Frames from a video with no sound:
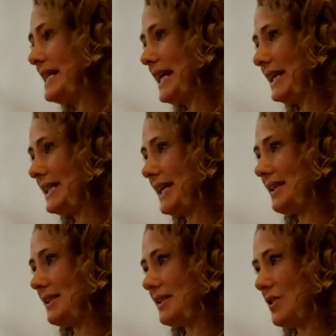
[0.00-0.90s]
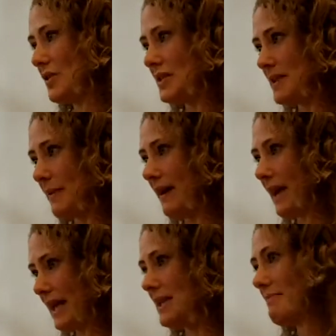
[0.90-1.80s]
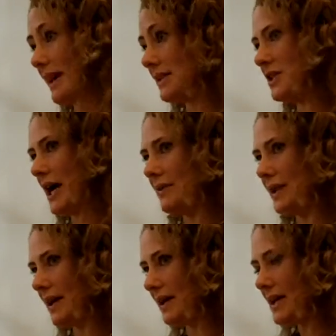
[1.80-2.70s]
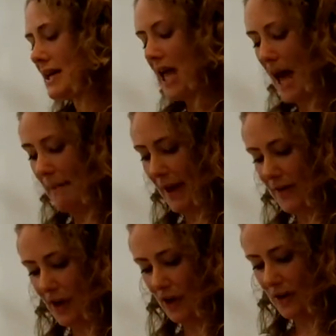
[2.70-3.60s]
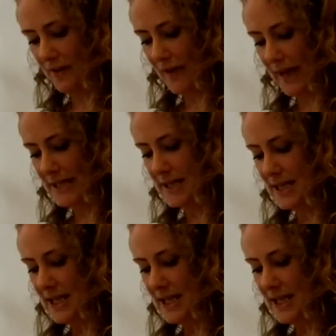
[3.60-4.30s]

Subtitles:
in the States has started about getting the message out there about the Girl Effect.